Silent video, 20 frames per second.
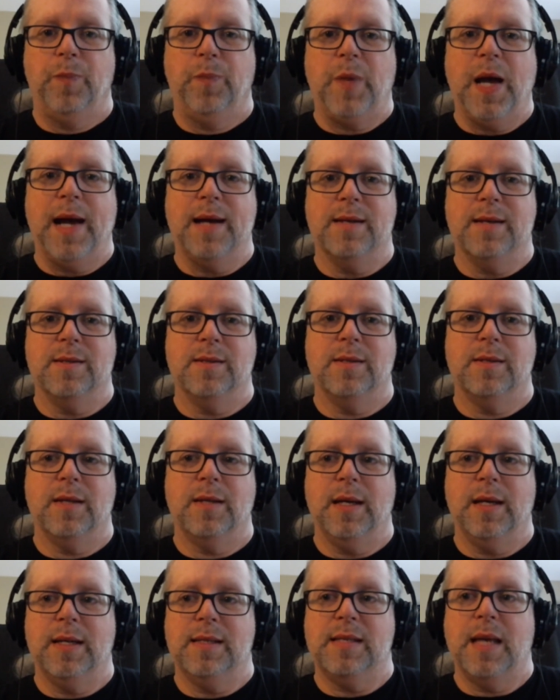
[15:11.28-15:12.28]
as
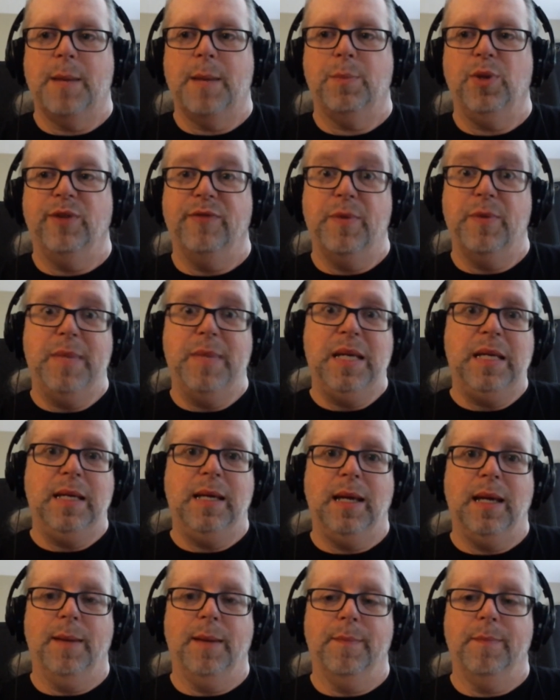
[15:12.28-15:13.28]
an example of a mini
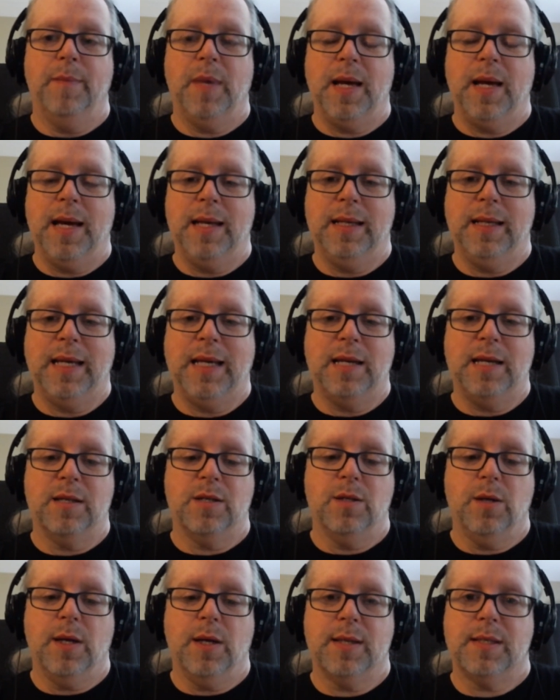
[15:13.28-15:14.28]
game. And again,
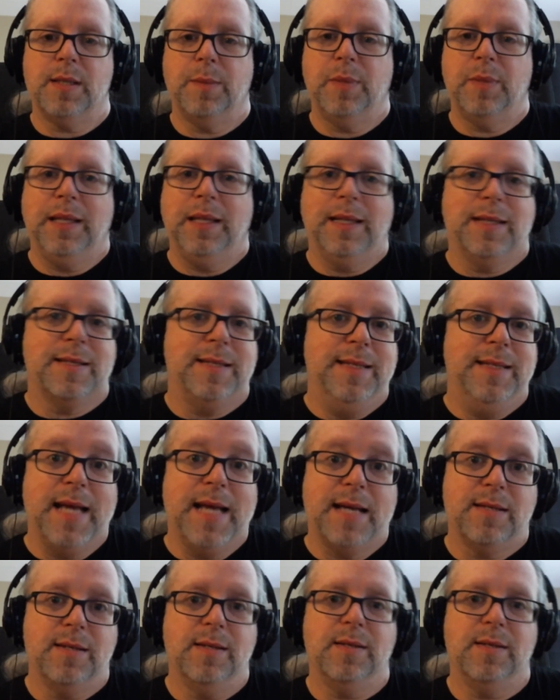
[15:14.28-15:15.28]
it's not something that's
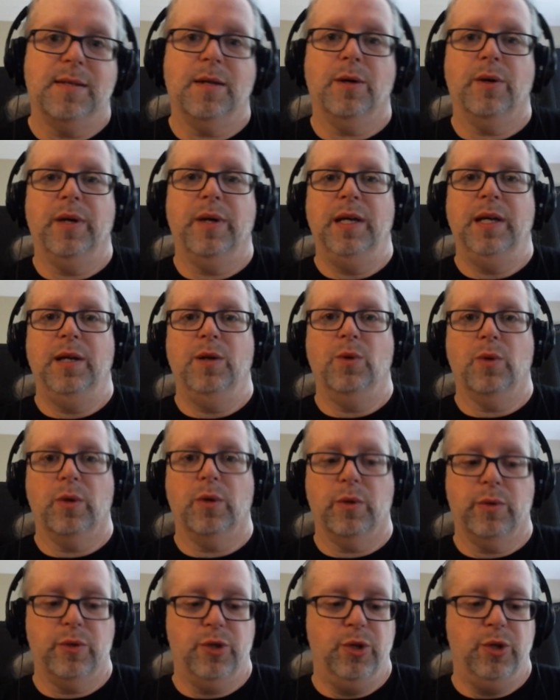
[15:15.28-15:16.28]
necessary in
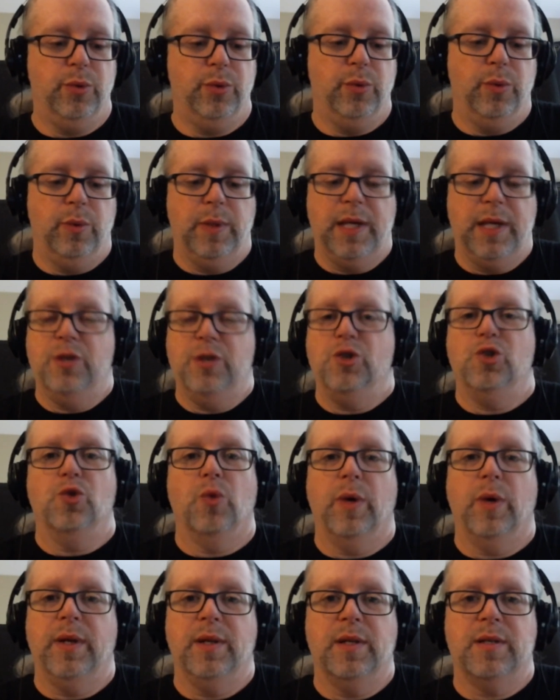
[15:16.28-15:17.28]
order to
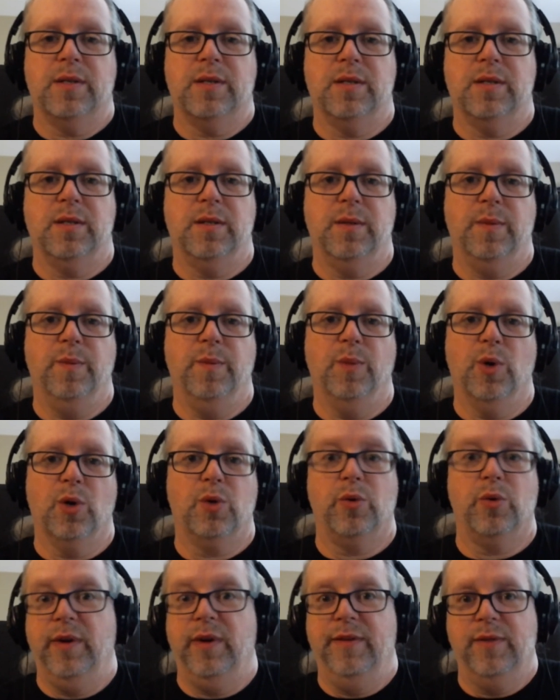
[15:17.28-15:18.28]
enjoy this
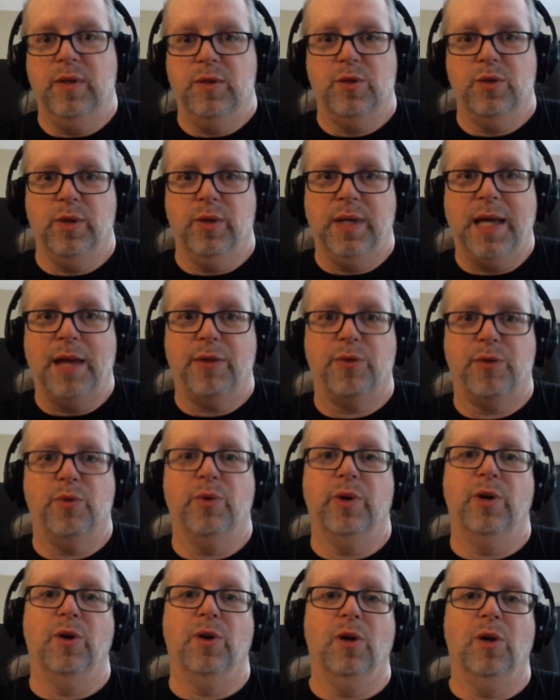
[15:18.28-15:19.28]
book or even to get
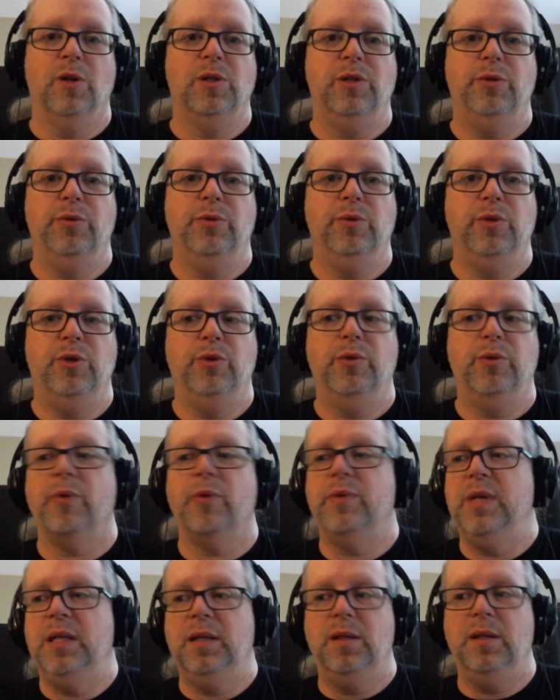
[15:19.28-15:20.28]
through it at all. You
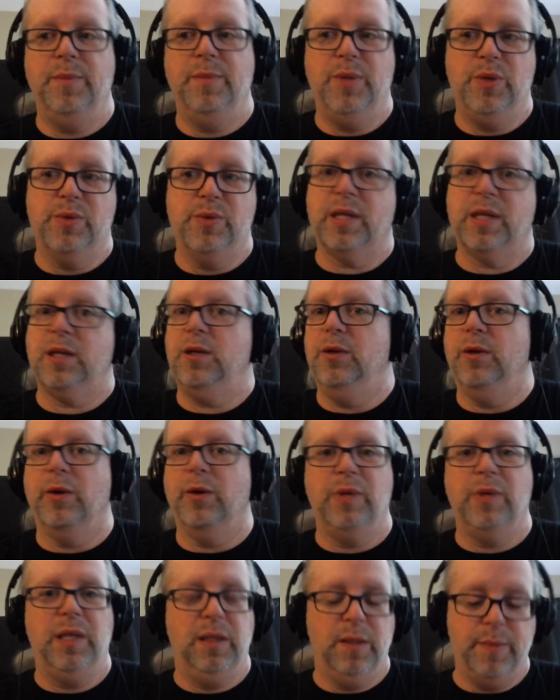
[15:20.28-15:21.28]
don't need the music, you
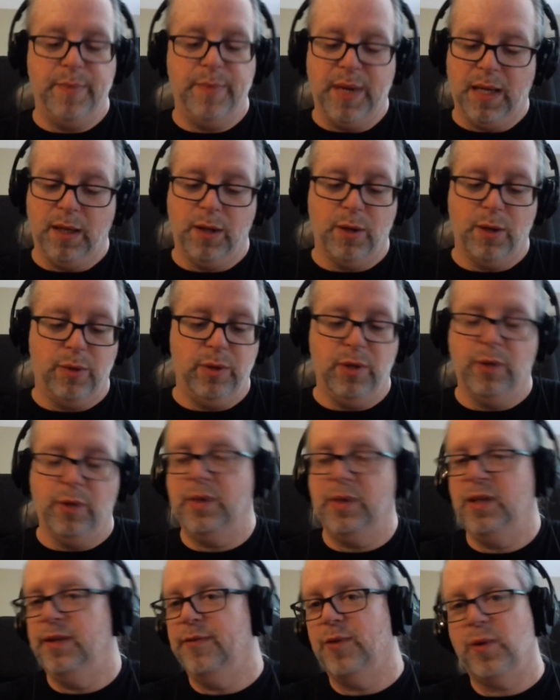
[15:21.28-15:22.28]
don't need the bingo, you don't
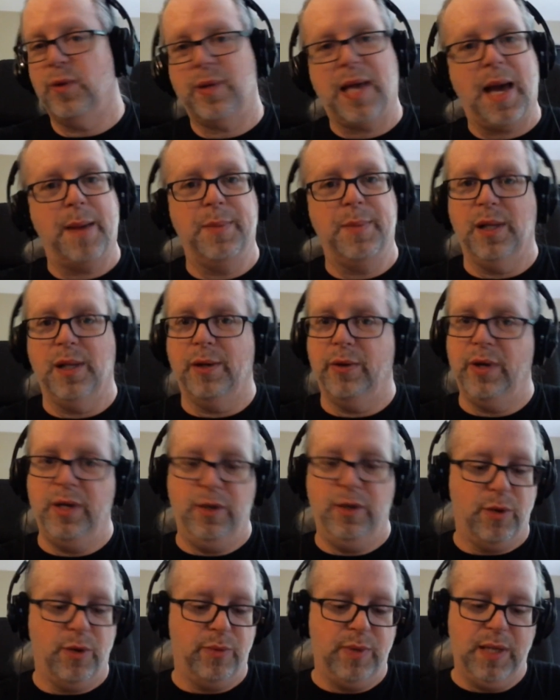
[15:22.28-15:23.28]
need the vocabulary, you
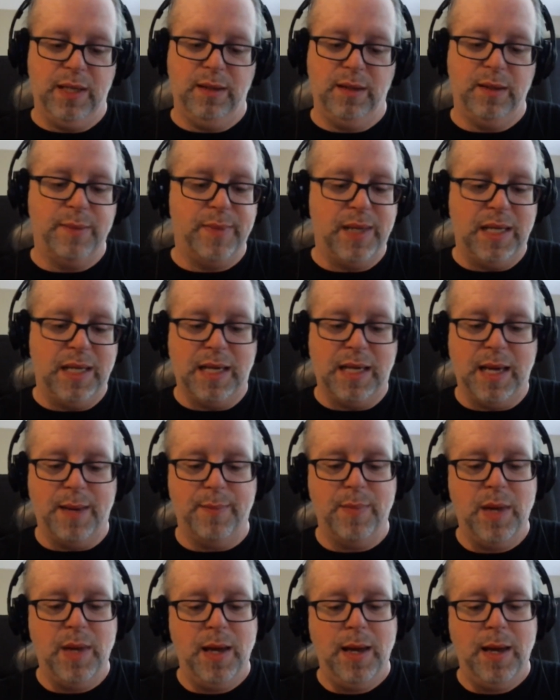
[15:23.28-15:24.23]
don't need the mini game.